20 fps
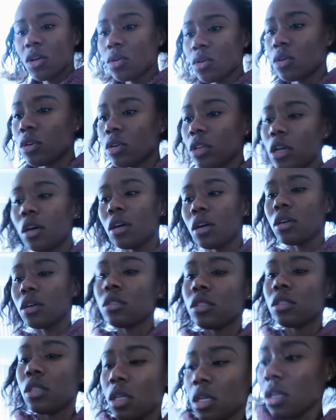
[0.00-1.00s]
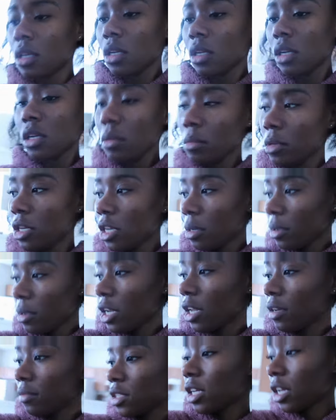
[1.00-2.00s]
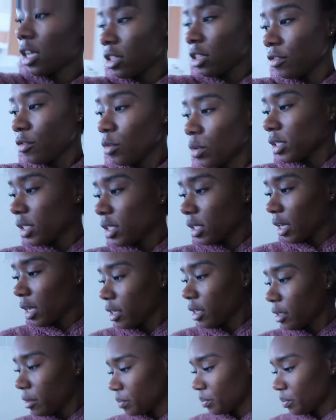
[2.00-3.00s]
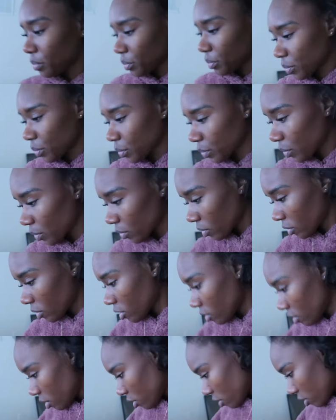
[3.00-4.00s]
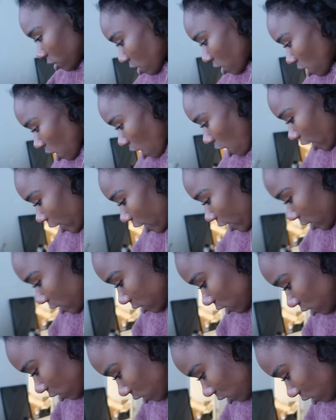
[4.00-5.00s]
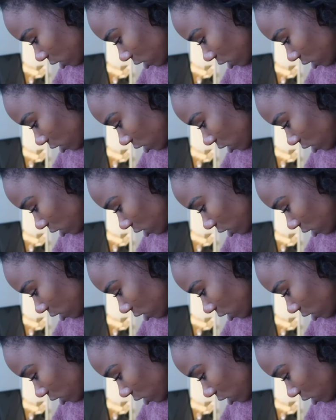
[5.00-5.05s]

Hold on, y'all. Let me get my life together for a second. All right.